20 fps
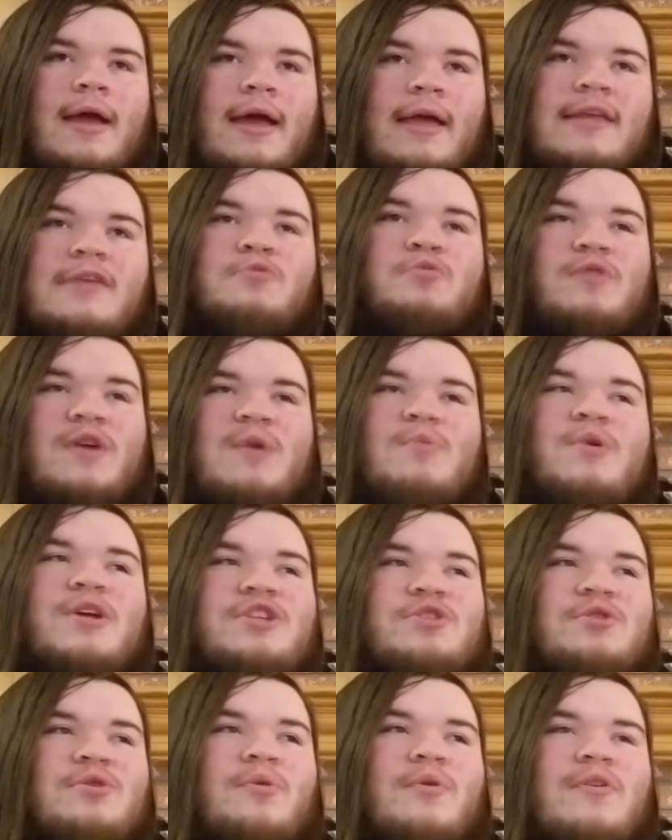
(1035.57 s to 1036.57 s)
we
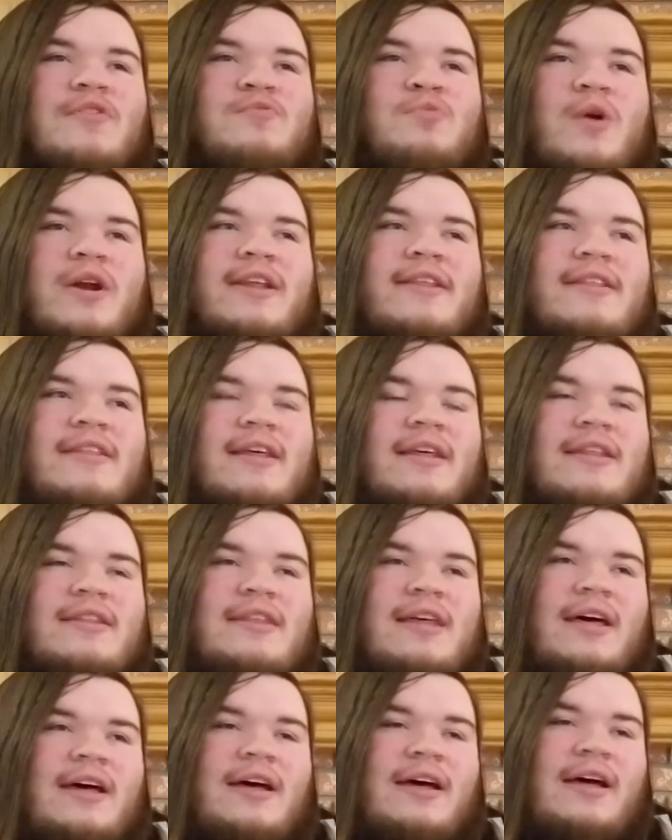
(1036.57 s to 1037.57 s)
do, one of
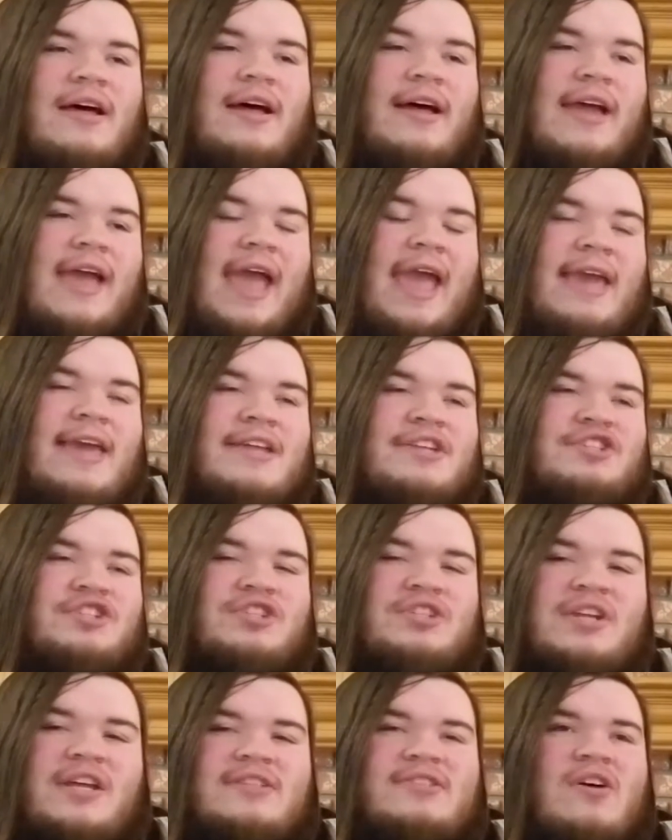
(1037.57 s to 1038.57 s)
the
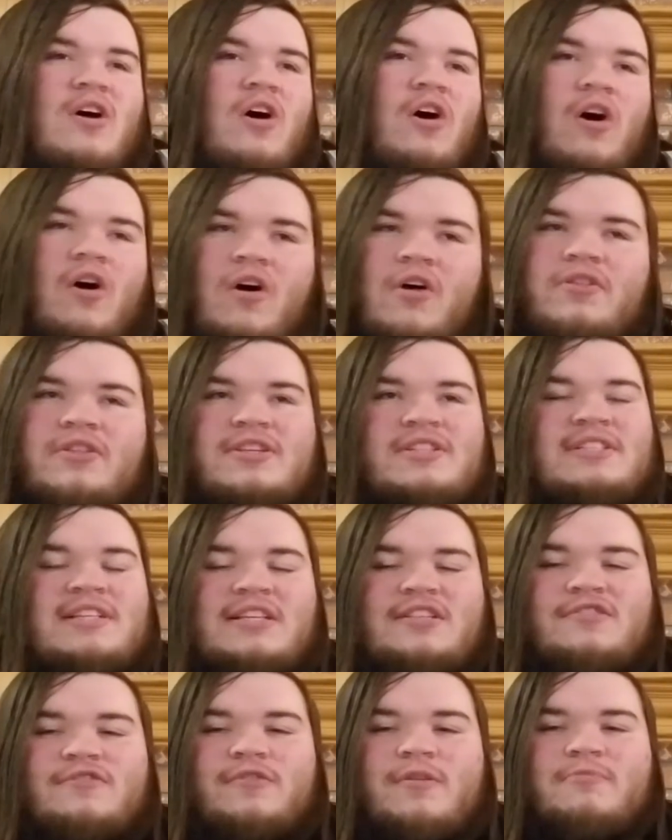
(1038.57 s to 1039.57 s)
H does all the
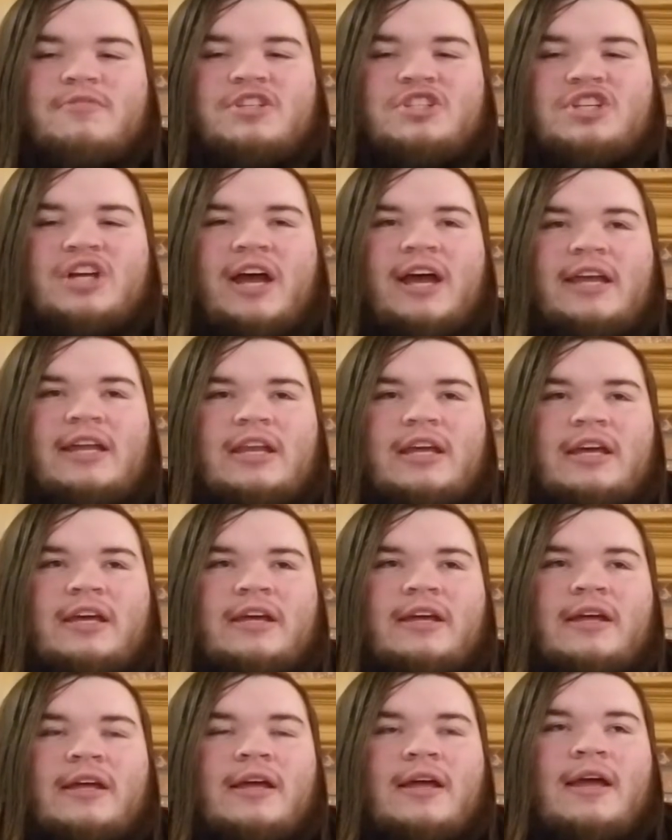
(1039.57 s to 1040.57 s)
scenes from The
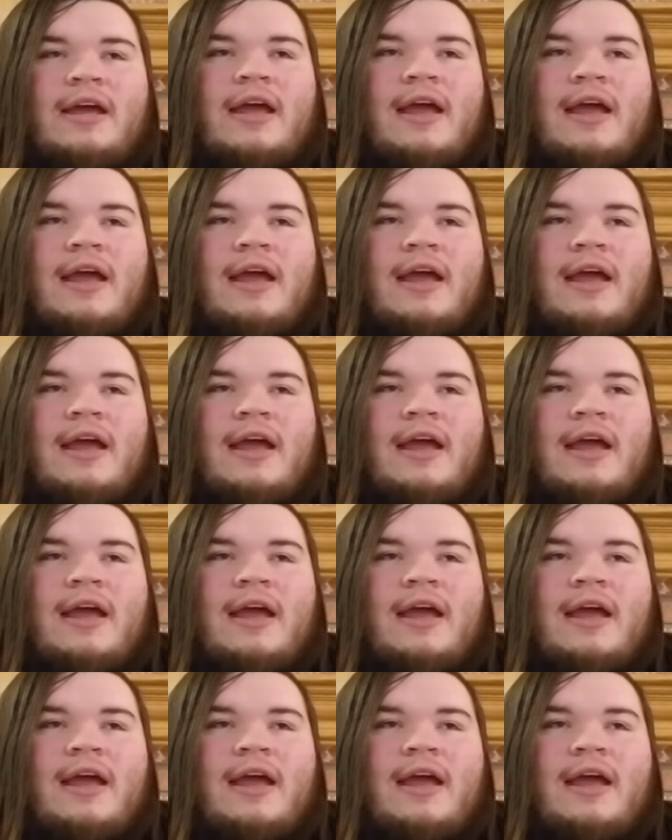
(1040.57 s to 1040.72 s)
Shining,